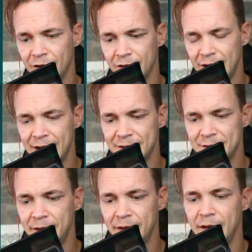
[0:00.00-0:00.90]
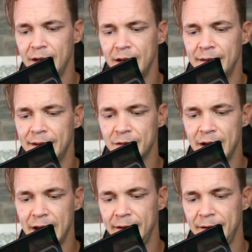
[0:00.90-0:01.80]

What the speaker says: I guess, but that's okay.